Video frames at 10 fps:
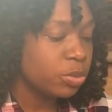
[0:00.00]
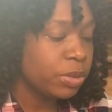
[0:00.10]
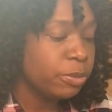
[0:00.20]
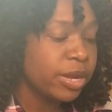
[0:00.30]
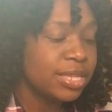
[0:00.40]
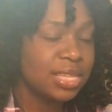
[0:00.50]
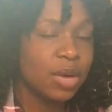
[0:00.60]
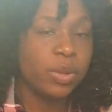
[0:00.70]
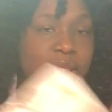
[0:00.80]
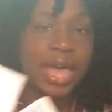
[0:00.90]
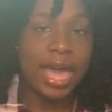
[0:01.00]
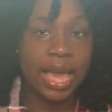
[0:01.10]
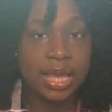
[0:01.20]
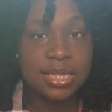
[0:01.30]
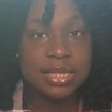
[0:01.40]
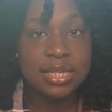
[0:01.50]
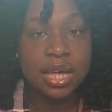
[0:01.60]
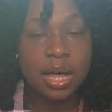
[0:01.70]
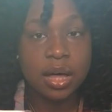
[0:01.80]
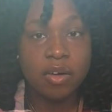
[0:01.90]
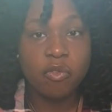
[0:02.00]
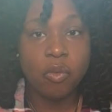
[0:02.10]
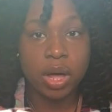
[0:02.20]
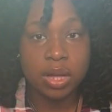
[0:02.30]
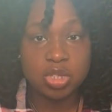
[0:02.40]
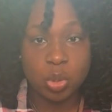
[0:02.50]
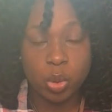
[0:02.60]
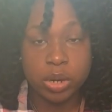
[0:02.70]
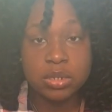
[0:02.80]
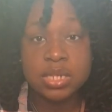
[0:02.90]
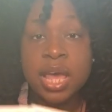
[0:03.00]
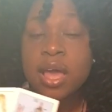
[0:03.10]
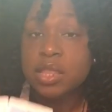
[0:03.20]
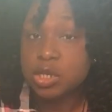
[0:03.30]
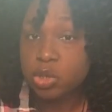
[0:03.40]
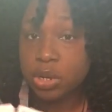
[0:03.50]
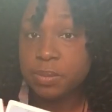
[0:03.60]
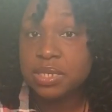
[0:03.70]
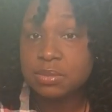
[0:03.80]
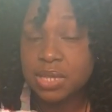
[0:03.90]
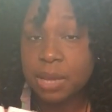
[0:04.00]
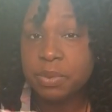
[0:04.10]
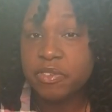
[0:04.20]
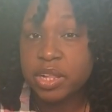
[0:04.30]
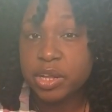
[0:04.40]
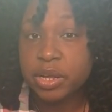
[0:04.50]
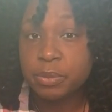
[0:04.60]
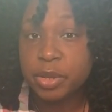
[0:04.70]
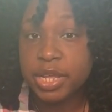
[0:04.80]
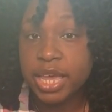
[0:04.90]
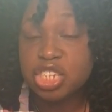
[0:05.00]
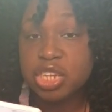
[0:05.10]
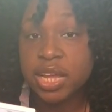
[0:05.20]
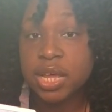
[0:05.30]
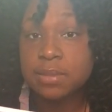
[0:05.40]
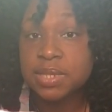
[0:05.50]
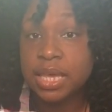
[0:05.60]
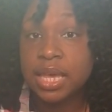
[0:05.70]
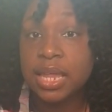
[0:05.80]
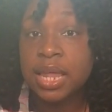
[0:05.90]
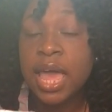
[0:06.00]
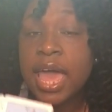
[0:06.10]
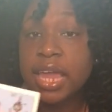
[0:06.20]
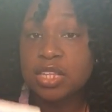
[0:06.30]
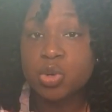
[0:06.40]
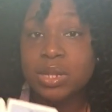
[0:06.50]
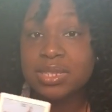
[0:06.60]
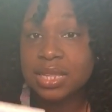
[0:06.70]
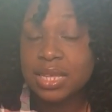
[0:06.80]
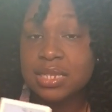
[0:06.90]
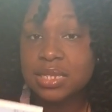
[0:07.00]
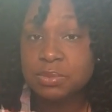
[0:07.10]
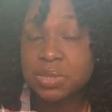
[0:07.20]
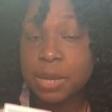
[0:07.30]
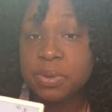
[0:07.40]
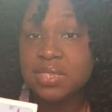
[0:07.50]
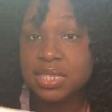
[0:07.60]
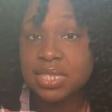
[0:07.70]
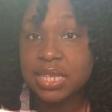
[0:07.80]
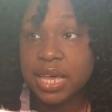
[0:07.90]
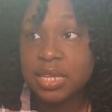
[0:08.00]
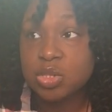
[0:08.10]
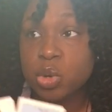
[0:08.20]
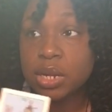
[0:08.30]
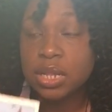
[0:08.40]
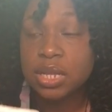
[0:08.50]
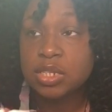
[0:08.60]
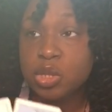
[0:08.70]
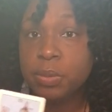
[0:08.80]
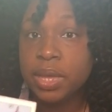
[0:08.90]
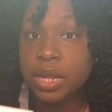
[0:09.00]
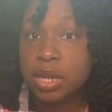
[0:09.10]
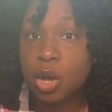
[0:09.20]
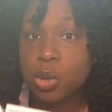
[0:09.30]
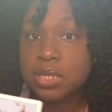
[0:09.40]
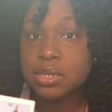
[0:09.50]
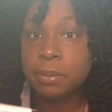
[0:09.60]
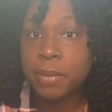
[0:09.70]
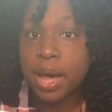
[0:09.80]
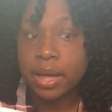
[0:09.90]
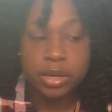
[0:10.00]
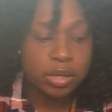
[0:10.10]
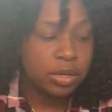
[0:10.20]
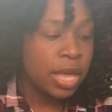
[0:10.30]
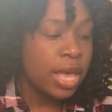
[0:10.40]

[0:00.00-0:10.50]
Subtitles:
Remember I said with that Ace of Swords, there's going to be some type of clear communication that comes in, and it's going to lead to some type of success. It's going to lead to you being noticed, admired.